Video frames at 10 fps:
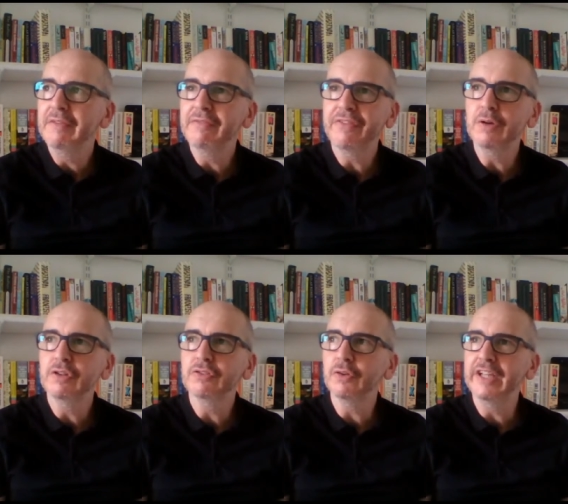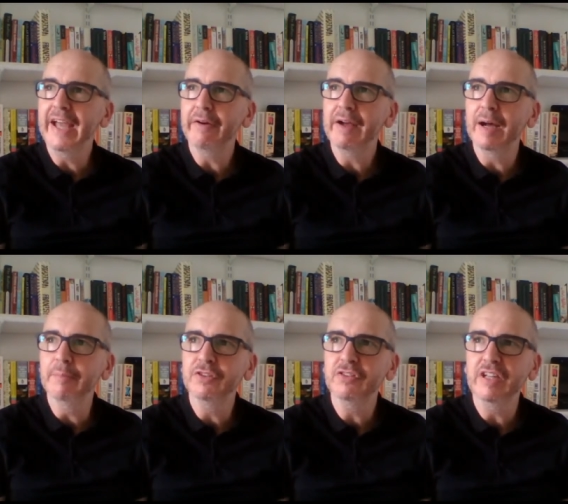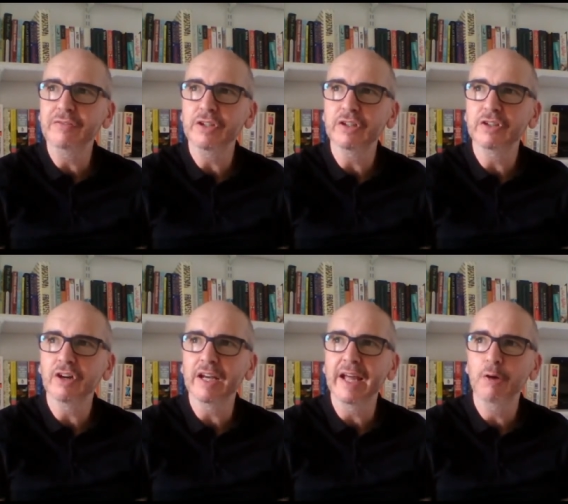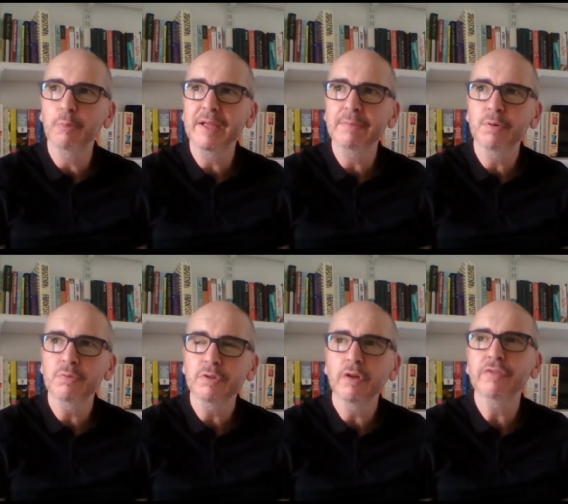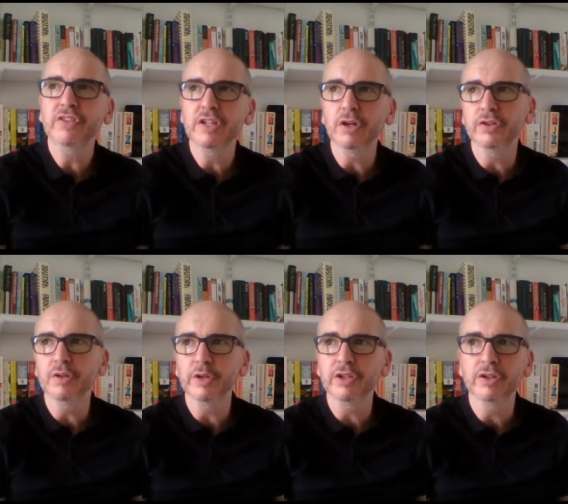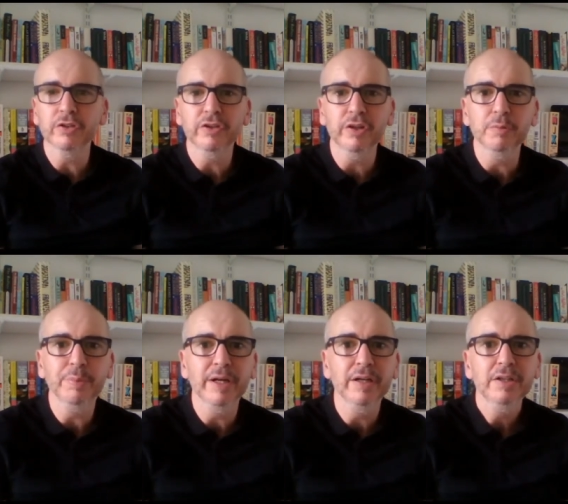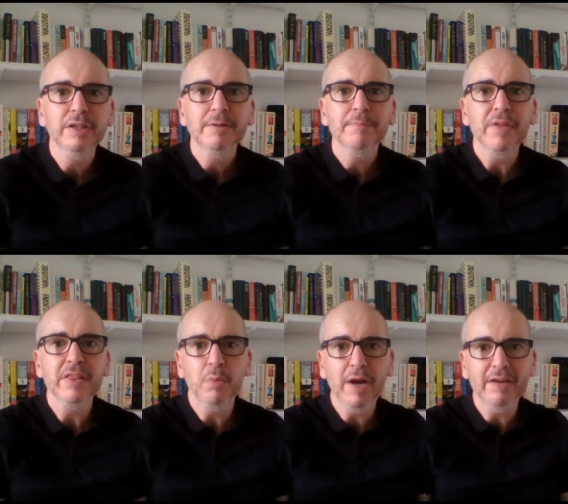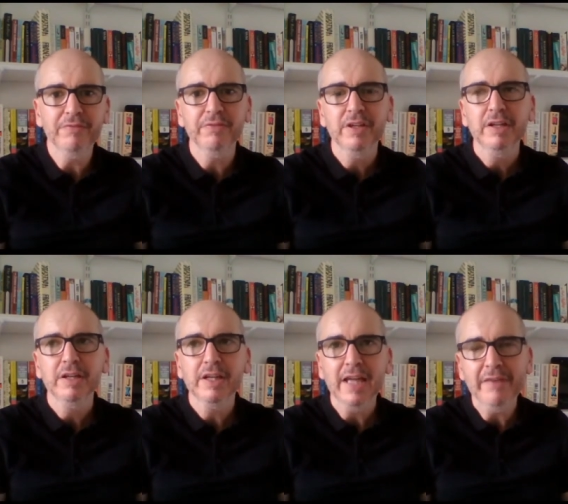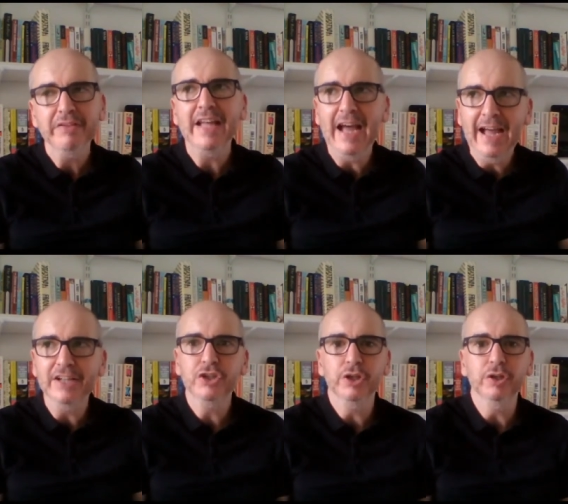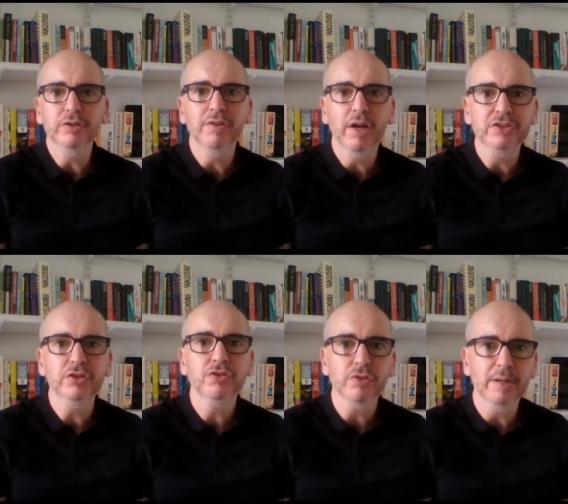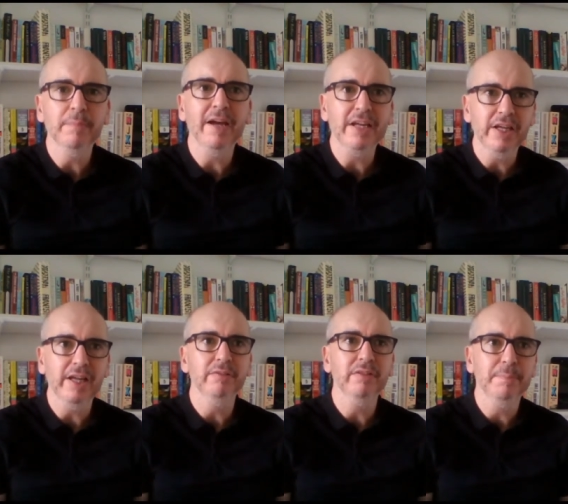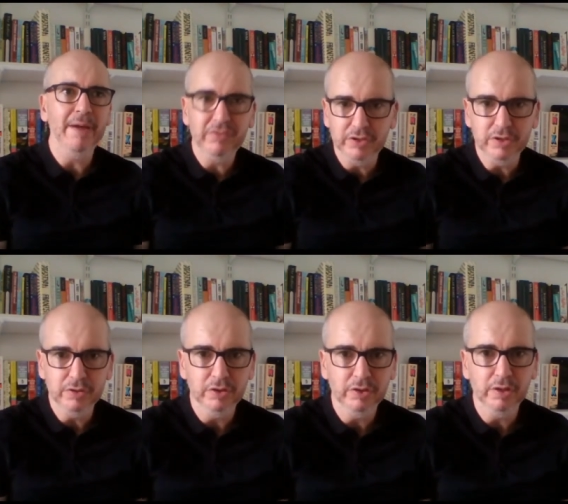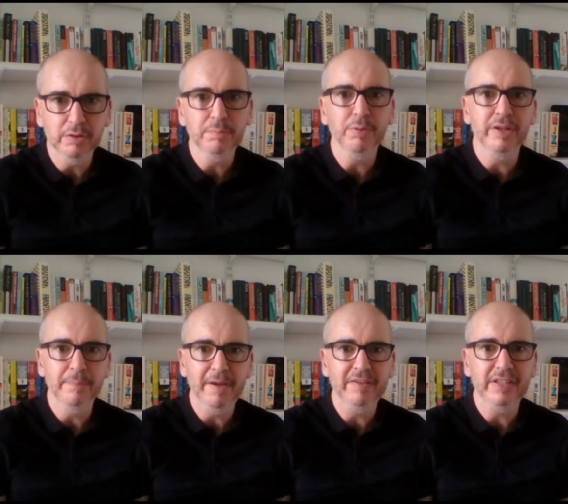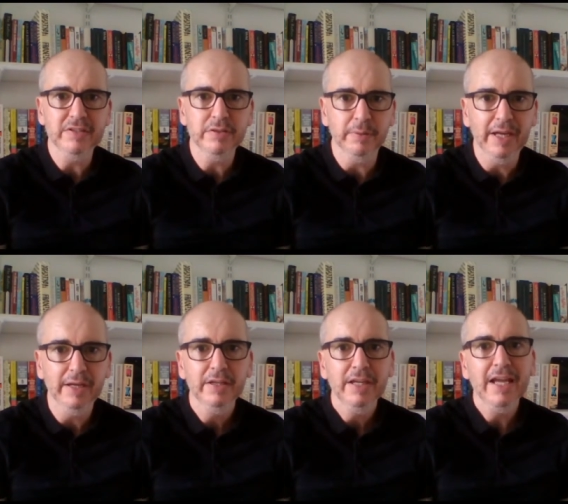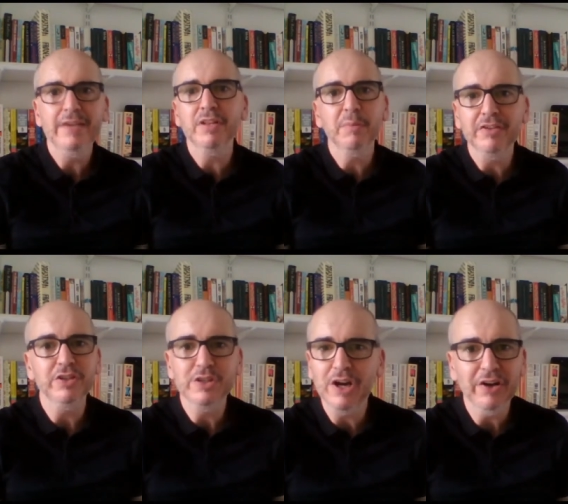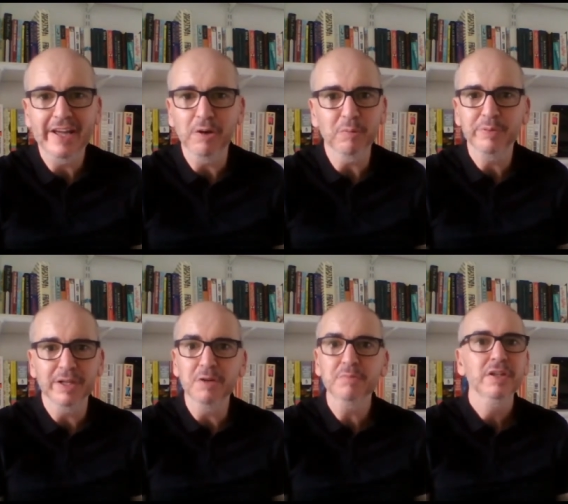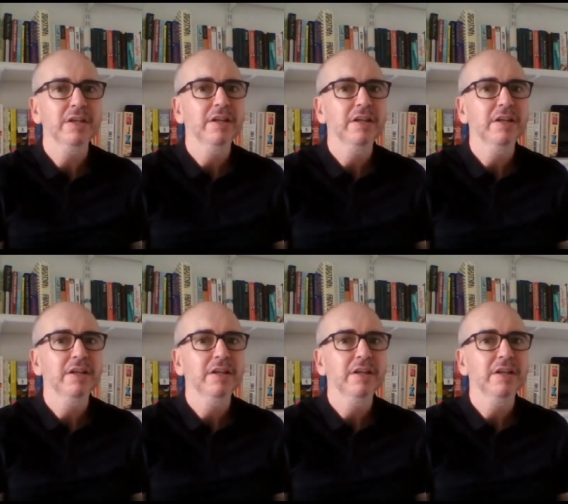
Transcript: being focused on the outcomes, just seeing if you can kind of help people. Obviously, you've got to do what you've got to do, but in the way of having that attitude of like just trying to make it the best that you can do and putting the best into it, even the ones that you can't help, you know,